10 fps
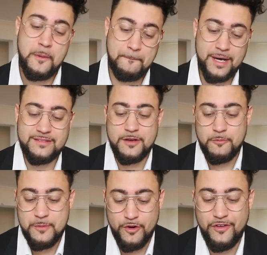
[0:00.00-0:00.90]
But
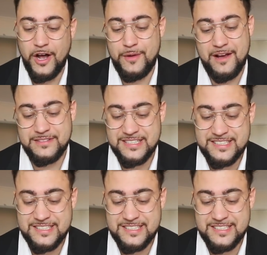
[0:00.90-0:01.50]
we move on, we have the